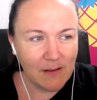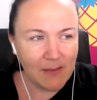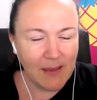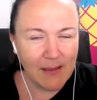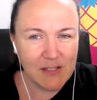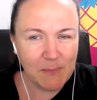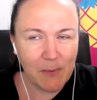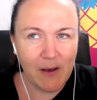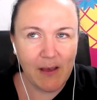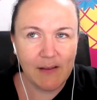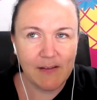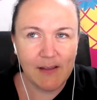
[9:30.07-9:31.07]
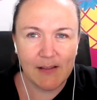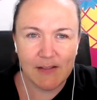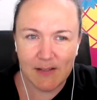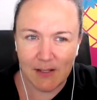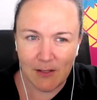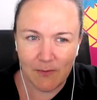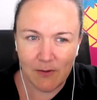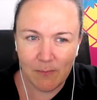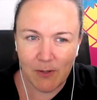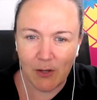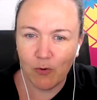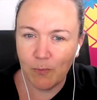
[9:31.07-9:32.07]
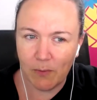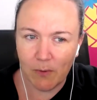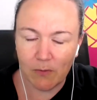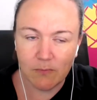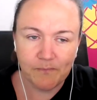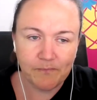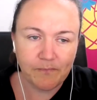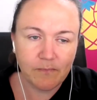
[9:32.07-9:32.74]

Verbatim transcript: I think it's by Dan Sullivan, but I could be wrong.